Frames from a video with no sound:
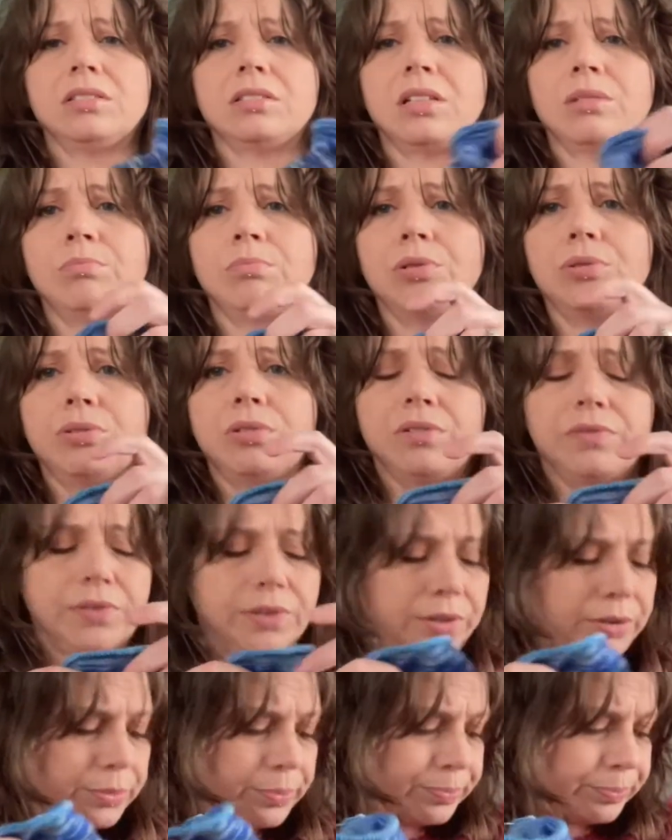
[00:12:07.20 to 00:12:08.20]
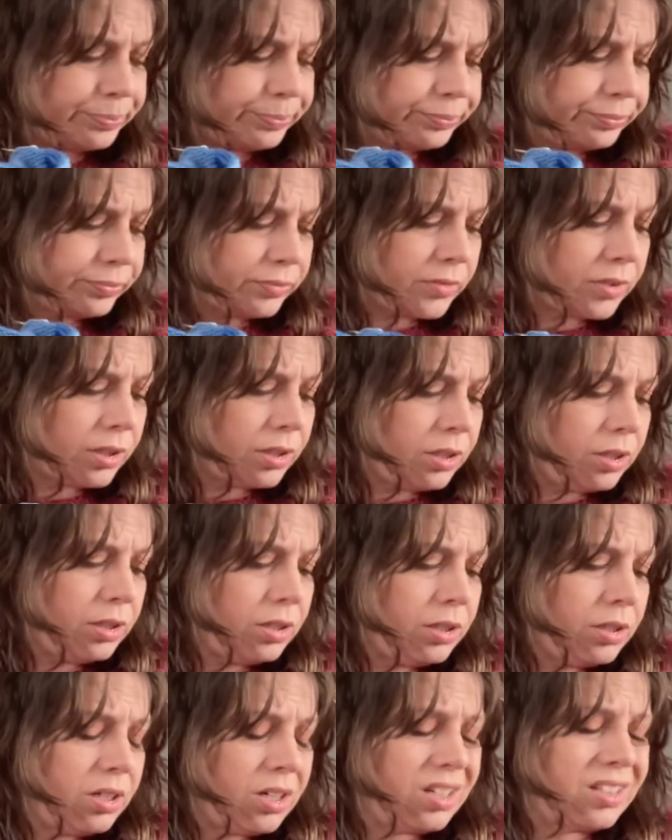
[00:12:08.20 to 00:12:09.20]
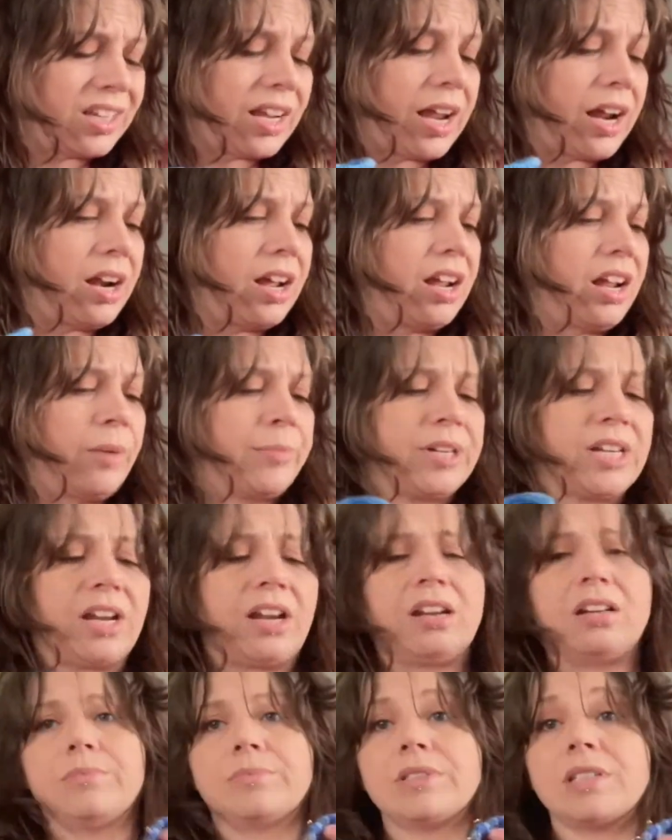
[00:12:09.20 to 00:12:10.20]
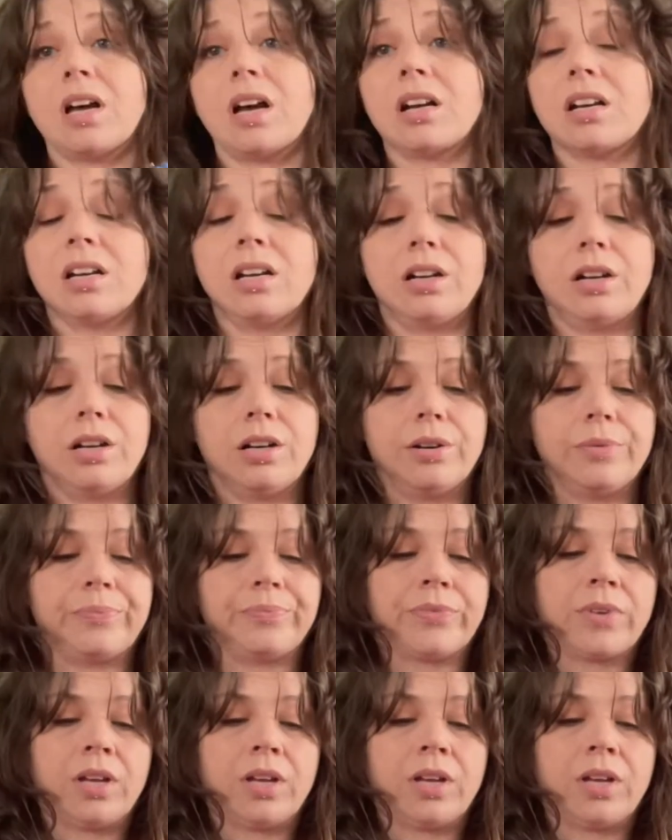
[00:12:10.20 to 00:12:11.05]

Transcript: on both of them, because again, I am a tandem sock knitter.